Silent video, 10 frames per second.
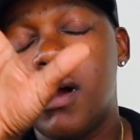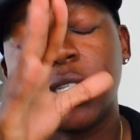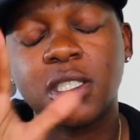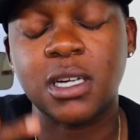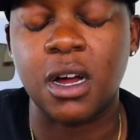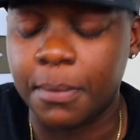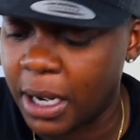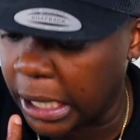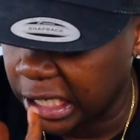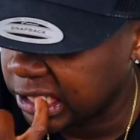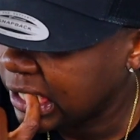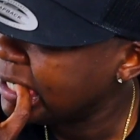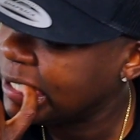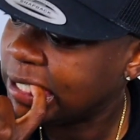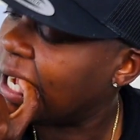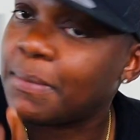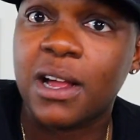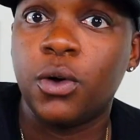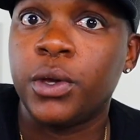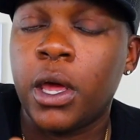let's talk about it. I'm
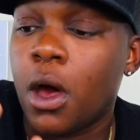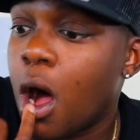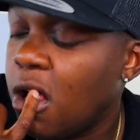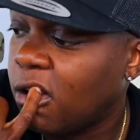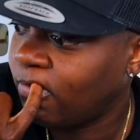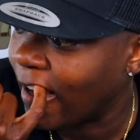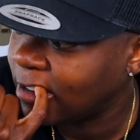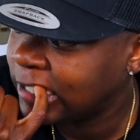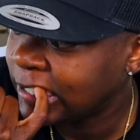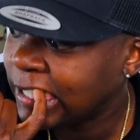not. Oh, yeah. I'm not.